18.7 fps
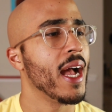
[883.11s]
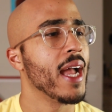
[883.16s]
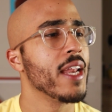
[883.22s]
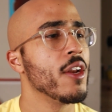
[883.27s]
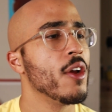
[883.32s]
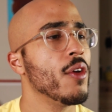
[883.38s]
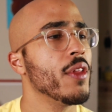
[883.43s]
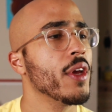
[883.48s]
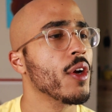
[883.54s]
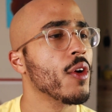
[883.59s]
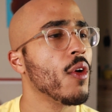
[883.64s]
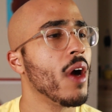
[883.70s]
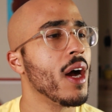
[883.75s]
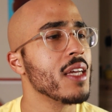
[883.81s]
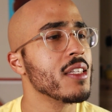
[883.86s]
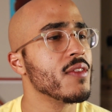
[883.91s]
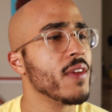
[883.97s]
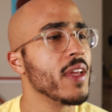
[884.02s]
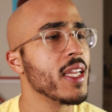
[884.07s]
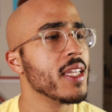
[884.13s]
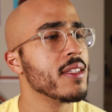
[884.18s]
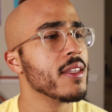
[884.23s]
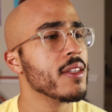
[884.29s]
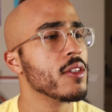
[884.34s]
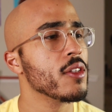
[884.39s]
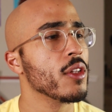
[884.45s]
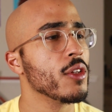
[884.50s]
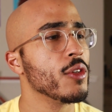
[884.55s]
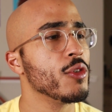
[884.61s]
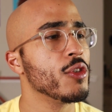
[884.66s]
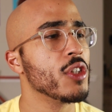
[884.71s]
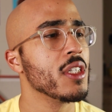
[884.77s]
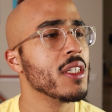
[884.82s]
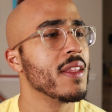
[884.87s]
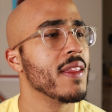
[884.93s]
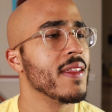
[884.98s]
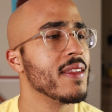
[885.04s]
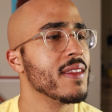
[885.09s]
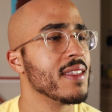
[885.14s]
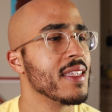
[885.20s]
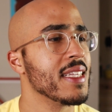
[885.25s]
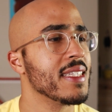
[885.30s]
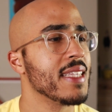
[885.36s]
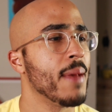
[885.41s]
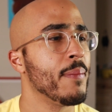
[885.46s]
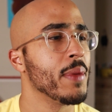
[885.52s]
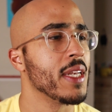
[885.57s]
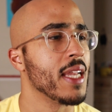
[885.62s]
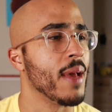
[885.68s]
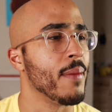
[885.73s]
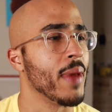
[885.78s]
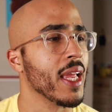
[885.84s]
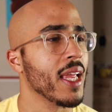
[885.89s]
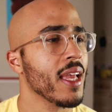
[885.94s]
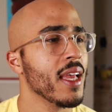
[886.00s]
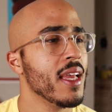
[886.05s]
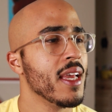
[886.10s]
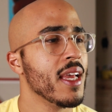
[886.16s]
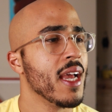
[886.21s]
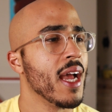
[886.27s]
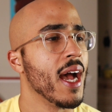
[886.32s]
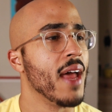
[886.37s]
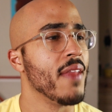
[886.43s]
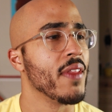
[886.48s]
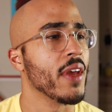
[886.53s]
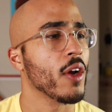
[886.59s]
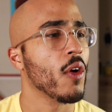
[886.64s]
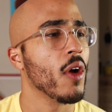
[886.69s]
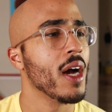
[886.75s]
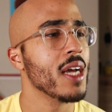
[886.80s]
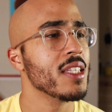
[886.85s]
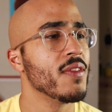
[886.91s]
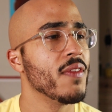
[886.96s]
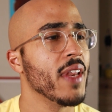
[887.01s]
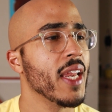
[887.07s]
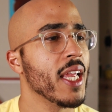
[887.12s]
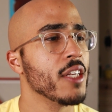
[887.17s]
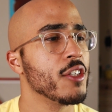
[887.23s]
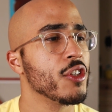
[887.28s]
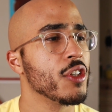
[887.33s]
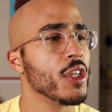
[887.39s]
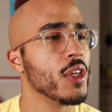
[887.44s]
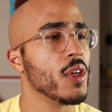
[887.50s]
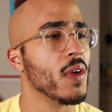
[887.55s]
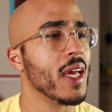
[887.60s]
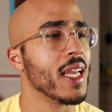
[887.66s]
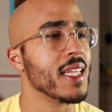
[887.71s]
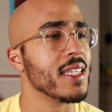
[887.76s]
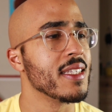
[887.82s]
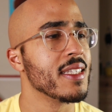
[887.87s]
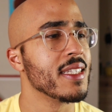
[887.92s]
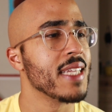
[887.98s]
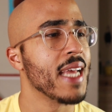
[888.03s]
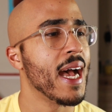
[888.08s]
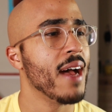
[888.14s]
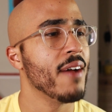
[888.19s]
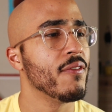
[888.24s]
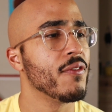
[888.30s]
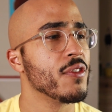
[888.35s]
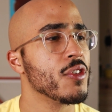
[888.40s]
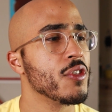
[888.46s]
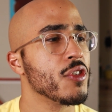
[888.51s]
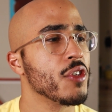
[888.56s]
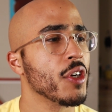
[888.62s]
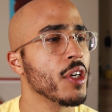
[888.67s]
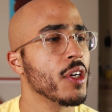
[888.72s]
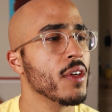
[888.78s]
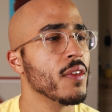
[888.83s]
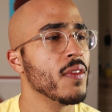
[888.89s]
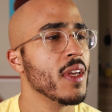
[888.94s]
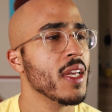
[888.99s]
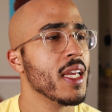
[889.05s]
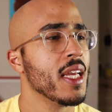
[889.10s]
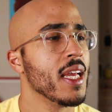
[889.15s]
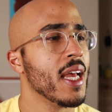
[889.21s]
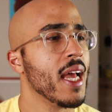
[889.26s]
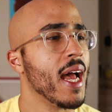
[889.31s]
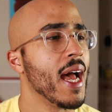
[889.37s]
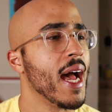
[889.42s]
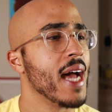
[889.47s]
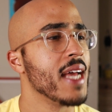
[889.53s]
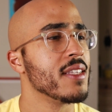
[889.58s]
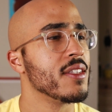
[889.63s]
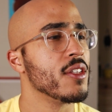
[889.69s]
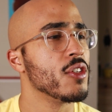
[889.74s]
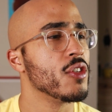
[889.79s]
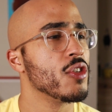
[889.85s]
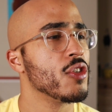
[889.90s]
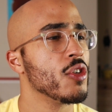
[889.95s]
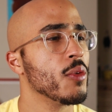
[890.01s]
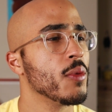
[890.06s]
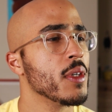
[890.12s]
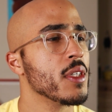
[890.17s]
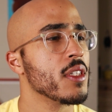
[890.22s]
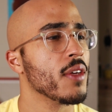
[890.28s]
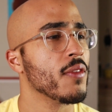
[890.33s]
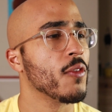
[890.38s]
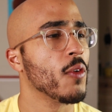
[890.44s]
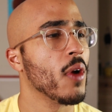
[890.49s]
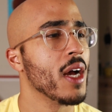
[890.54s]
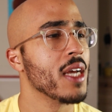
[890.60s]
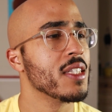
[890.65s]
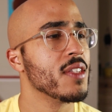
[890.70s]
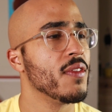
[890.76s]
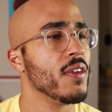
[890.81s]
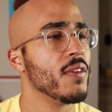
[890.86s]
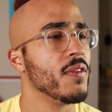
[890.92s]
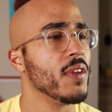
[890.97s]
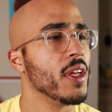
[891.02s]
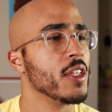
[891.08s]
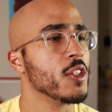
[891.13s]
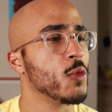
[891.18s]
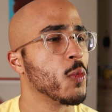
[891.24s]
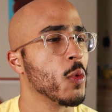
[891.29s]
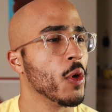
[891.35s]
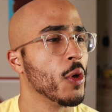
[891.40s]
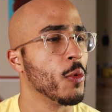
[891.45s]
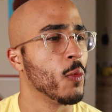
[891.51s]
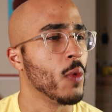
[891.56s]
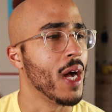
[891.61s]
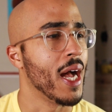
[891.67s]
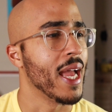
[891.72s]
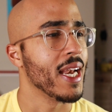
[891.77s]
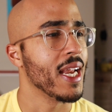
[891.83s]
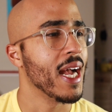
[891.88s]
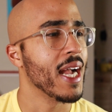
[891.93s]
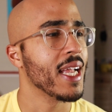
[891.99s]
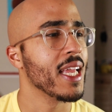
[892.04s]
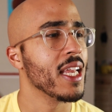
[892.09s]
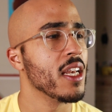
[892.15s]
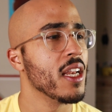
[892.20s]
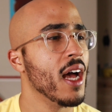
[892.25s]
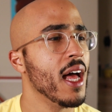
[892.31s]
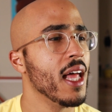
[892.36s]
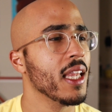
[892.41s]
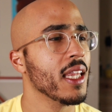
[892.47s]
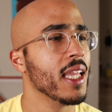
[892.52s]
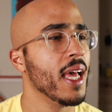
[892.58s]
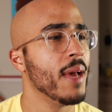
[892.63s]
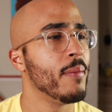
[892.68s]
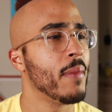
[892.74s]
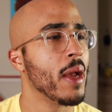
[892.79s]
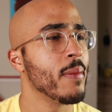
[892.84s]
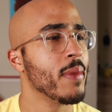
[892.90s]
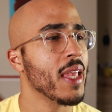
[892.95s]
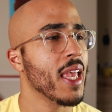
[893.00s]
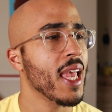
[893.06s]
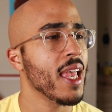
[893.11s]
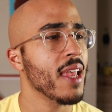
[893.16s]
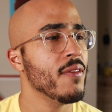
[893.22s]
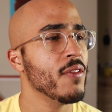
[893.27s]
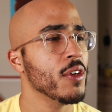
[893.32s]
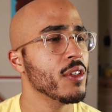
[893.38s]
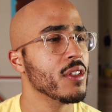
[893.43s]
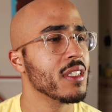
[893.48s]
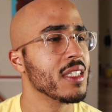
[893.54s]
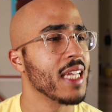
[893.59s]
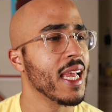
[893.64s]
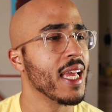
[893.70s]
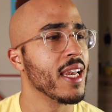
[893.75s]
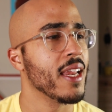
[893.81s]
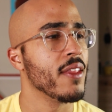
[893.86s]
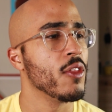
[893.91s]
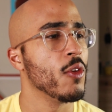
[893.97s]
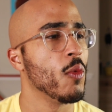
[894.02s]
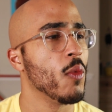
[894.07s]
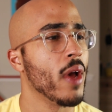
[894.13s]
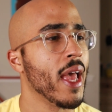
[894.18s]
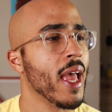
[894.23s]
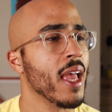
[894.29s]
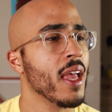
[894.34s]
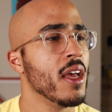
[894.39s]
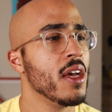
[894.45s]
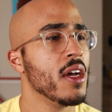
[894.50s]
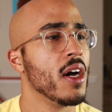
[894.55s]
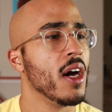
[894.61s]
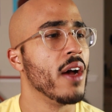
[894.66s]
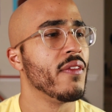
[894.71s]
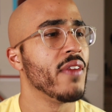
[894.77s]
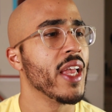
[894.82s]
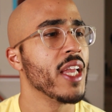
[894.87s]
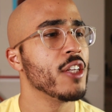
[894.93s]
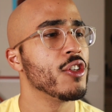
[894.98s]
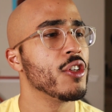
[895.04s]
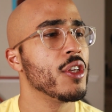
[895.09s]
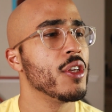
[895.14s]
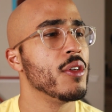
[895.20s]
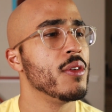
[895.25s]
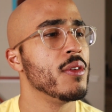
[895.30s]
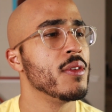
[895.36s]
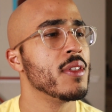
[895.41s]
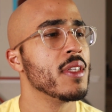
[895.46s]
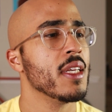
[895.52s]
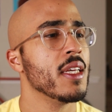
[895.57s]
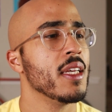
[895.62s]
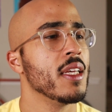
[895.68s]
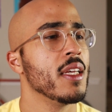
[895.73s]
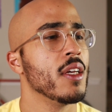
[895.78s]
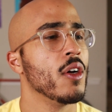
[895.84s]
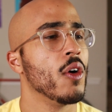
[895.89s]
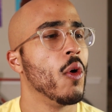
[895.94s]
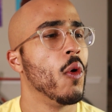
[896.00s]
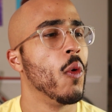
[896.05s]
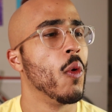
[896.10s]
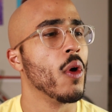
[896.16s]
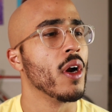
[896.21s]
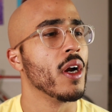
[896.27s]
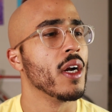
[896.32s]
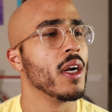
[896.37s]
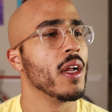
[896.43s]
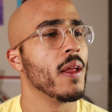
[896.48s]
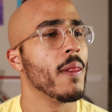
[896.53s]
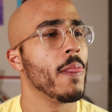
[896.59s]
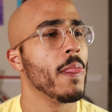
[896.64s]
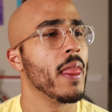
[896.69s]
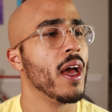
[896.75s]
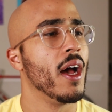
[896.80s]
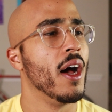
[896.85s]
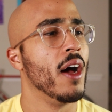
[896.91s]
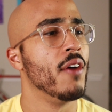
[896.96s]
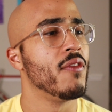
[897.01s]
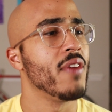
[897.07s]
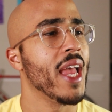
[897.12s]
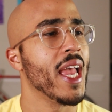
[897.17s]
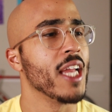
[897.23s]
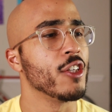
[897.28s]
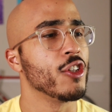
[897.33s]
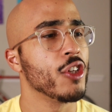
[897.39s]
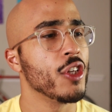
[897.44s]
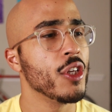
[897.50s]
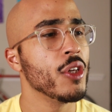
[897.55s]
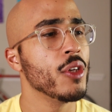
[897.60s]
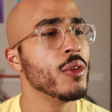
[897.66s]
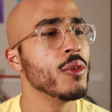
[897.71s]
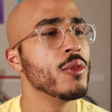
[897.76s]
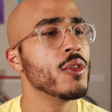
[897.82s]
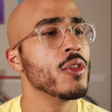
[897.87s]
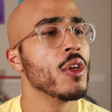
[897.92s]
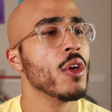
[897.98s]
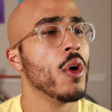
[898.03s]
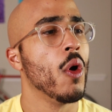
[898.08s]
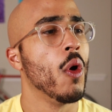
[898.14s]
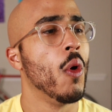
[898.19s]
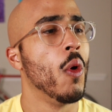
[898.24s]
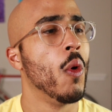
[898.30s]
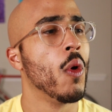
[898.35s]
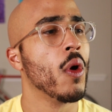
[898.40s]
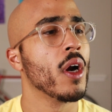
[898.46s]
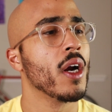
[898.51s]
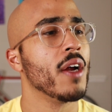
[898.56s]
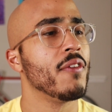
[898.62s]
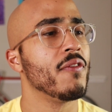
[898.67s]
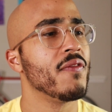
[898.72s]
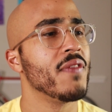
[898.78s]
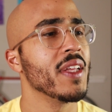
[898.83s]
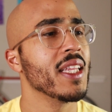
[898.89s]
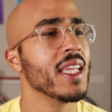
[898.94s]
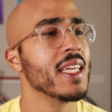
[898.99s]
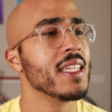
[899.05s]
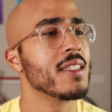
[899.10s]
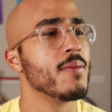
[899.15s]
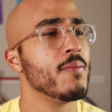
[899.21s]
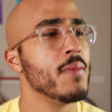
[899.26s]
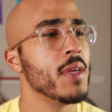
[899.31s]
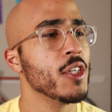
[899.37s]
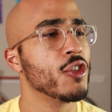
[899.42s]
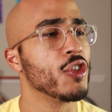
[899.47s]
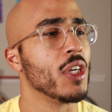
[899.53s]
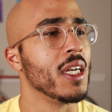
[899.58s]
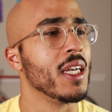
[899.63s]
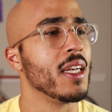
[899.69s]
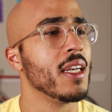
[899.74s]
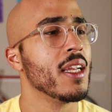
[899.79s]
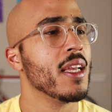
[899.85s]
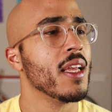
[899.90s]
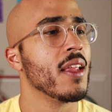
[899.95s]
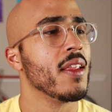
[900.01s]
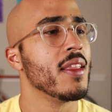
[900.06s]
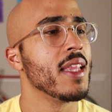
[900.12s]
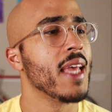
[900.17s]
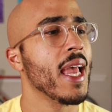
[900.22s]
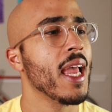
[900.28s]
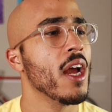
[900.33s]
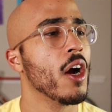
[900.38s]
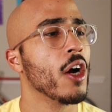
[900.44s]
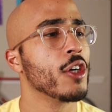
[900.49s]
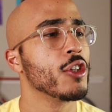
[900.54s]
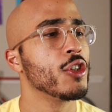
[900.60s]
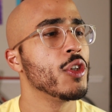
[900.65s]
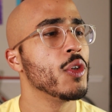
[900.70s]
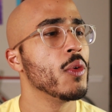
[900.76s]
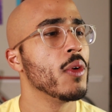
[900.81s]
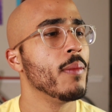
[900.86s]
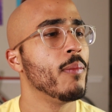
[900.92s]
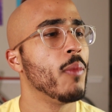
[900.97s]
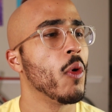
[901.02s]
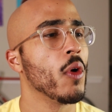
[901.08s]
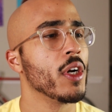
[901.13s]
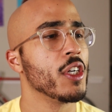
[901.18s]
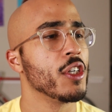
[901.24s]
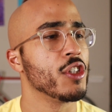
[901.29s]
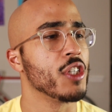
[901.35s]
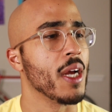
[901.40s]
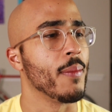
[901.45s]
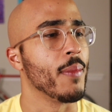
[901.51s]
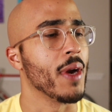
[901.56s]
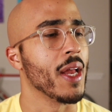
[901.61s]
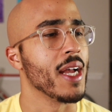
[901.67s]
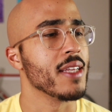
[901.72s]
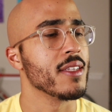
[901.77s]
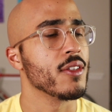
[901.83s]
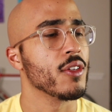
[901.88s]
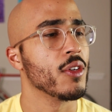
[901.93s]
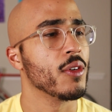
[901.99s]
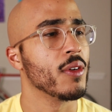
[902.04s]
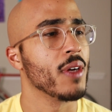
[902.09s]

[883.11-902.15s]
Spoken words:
I know that CrossFit is the solution to this epidemic, and that CrossFit HQ and its staff serve as the stewards of CrossFit affiliates worldwide. I cannot let my behavior stand in the way of HQ's or affiliates' mission. They are too important to jeopardize.